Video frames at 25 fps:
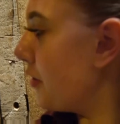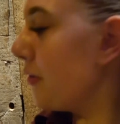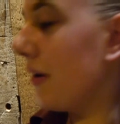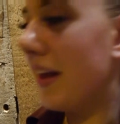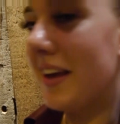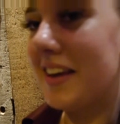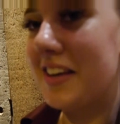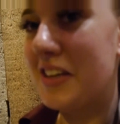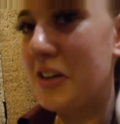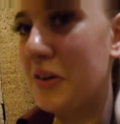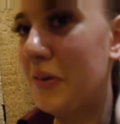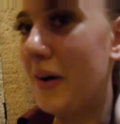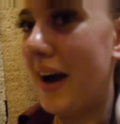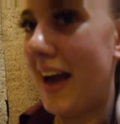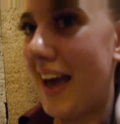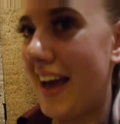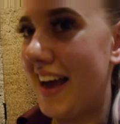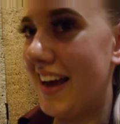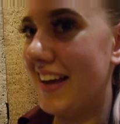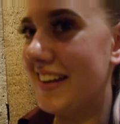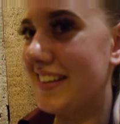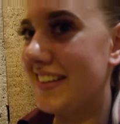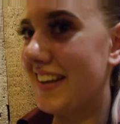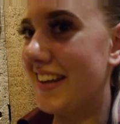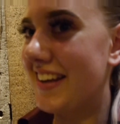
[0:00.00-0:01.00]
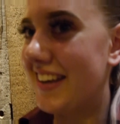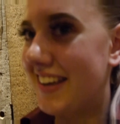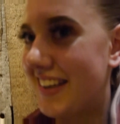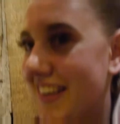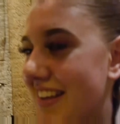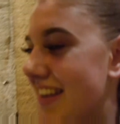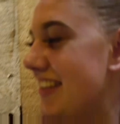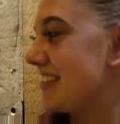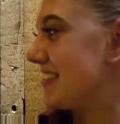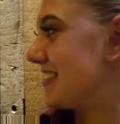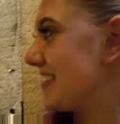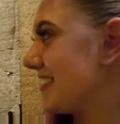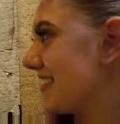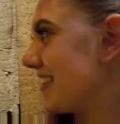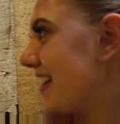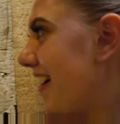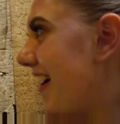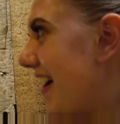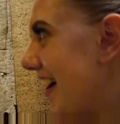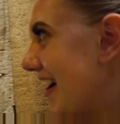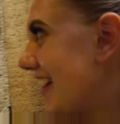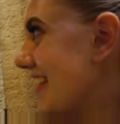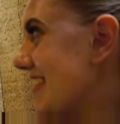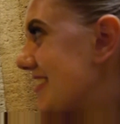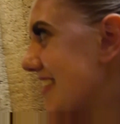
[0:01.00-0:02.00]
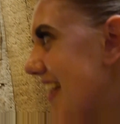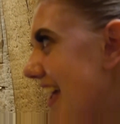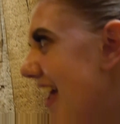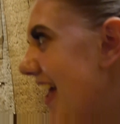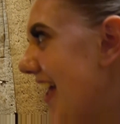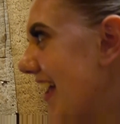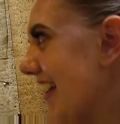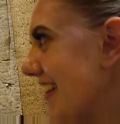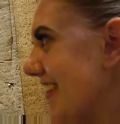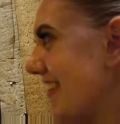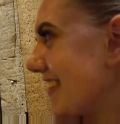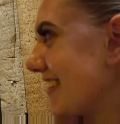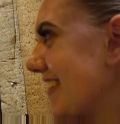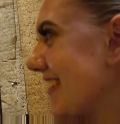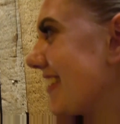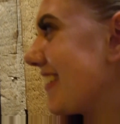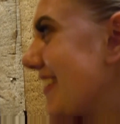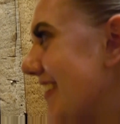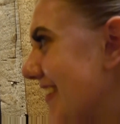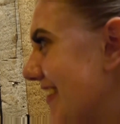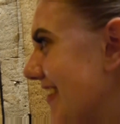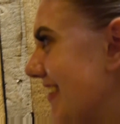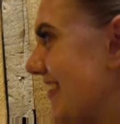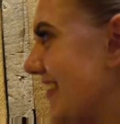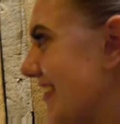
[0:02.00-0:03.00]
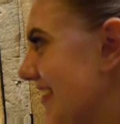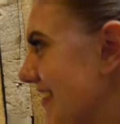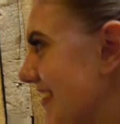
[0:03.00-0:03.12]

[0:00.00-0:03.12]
No, like you're Ed. Like it's hi, it's Ed. Like.